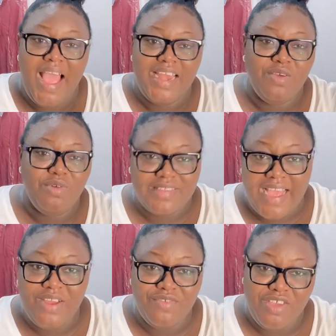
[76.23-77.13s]
and it was
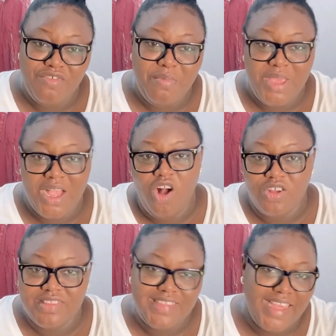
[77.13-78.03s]
kind of giving me
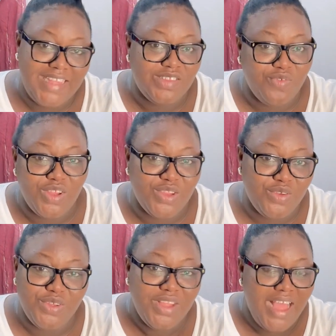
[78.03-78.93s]
content for
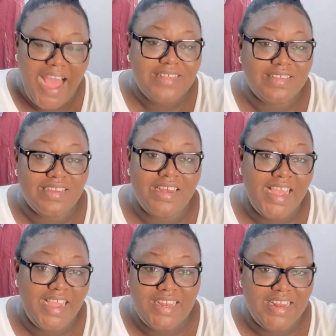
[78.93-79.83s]
the, as in
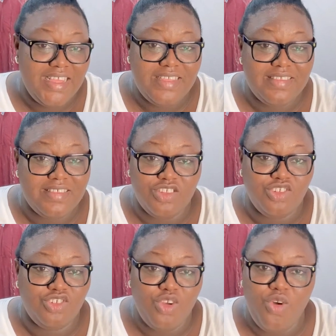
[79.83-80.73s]
lately, since
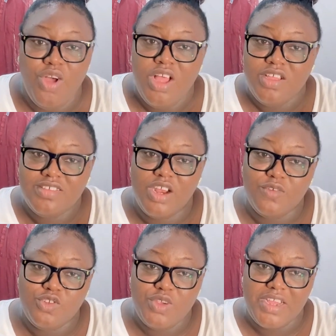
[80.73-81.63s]
the show sort
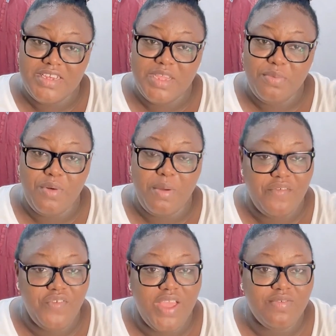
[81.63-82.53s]
of took a dip when
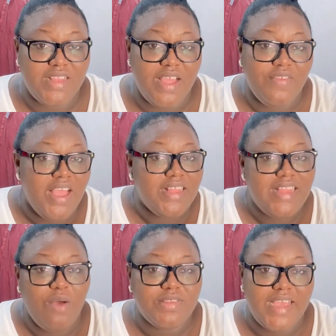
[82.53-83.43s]
my faves left,
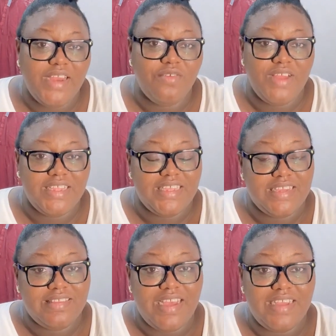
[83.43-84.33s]
that was kind of like the
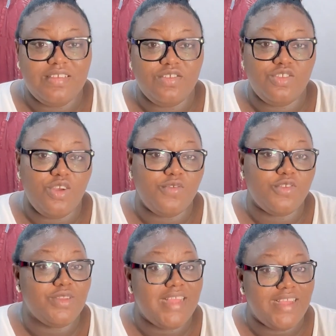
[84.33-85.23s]
exciting stuff,
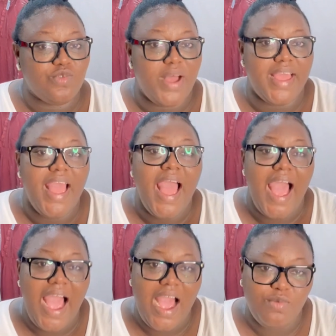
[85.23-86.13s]
so that's why
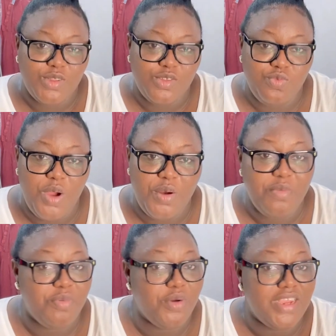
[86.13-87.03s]
I was
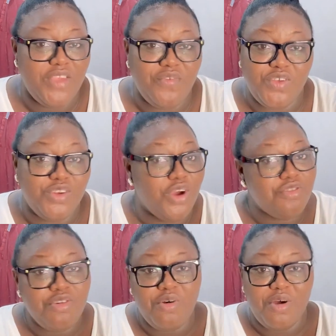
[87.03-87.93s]
worried. But if you
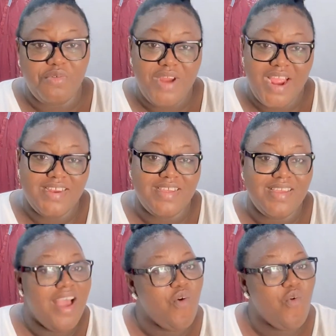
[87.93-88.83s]
don't know already,
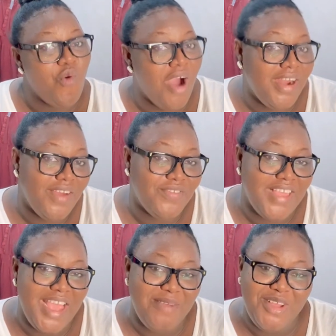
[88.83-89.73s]
one of
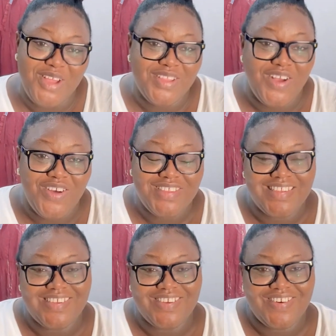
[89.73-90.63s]
them got caught
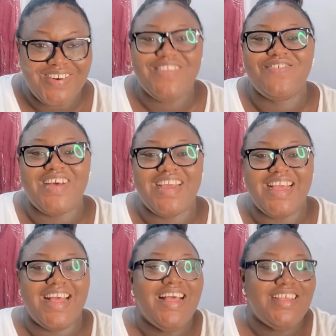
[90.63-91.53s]
in the
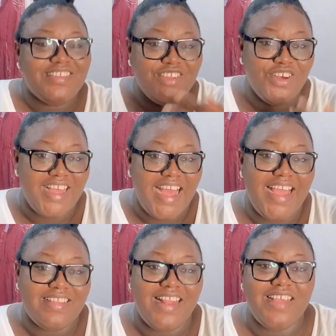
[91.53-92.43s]
crossfire. So
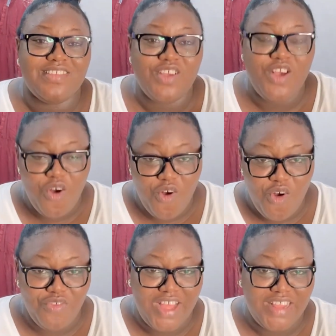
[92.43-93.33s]
guys, let's go
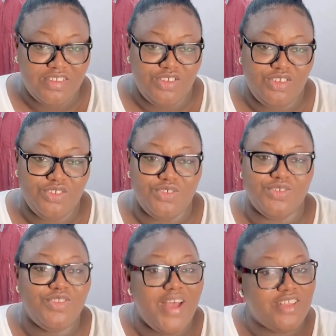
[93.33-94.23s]
over the
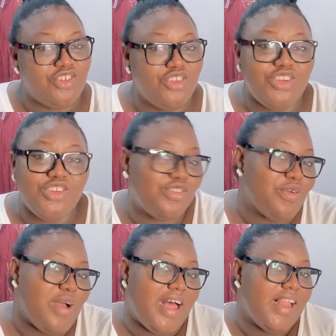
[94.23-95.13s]
show. So as
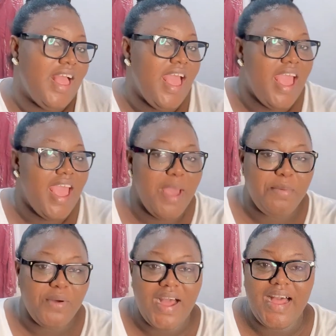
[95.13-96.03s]
usual,
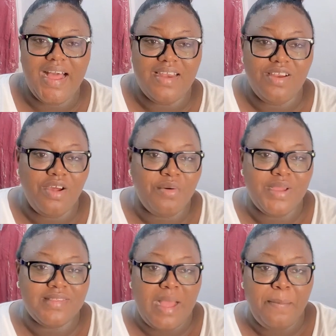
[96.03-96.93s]
Ebuka and
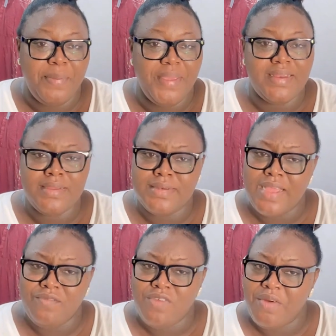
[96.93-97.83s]
Lawrence appeared in
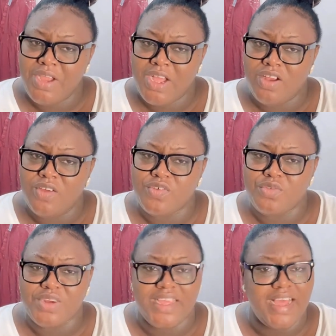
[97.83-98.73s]
their very
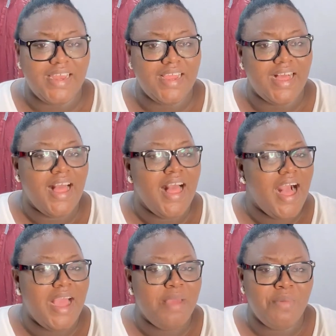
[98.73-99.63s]
colorful regalia.
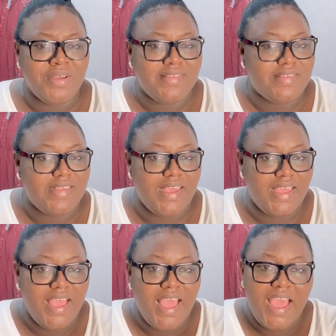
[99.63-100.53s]
I must
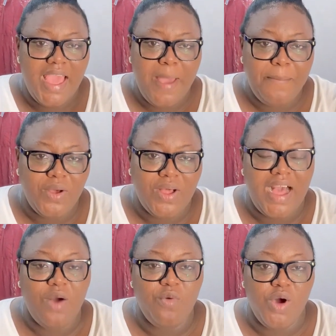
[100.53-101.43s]
say,
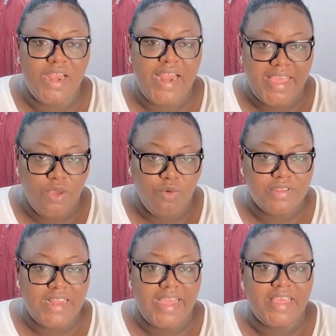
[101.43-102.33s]
Ebuka wore like it
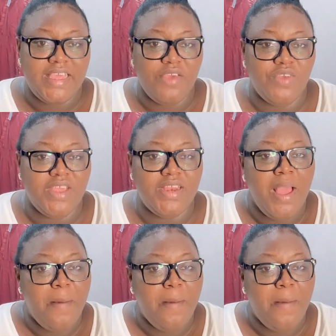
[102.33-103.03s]
was like giving